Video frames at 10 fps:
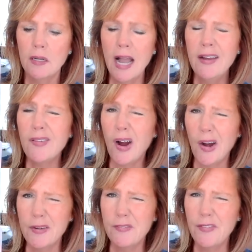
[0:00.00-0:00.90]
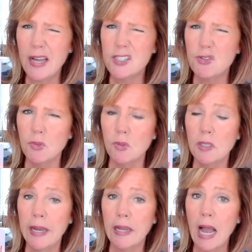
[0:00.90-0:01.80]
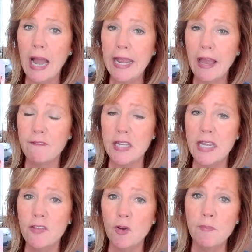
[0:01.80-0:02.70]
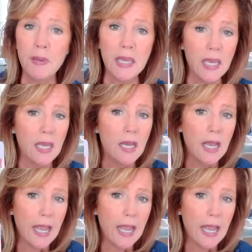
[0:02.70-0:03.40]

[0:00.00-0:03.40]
kind of a hard and fast rule like i have to either be